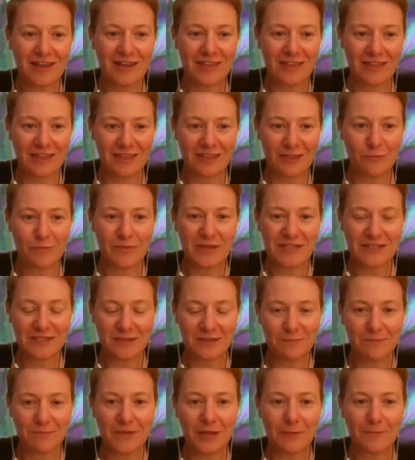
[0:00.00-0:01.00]
there'll be some
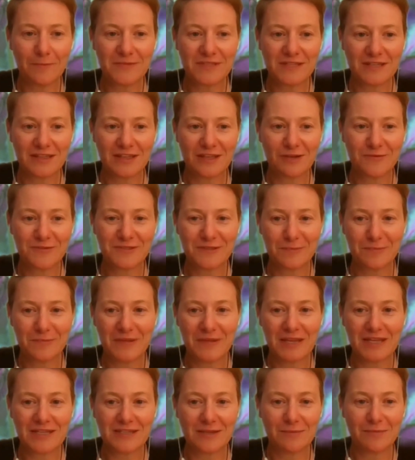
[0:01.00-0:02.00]
bumps and there'll be
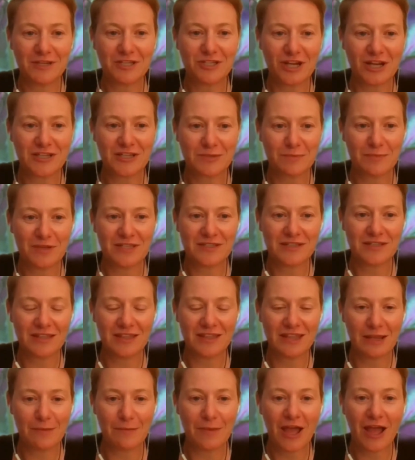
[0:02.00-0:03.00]
some adjustments in
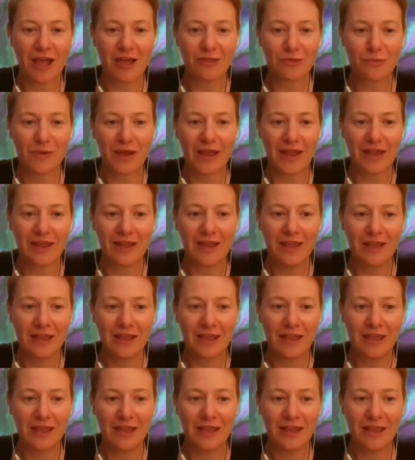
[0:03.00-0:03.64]
their pathway,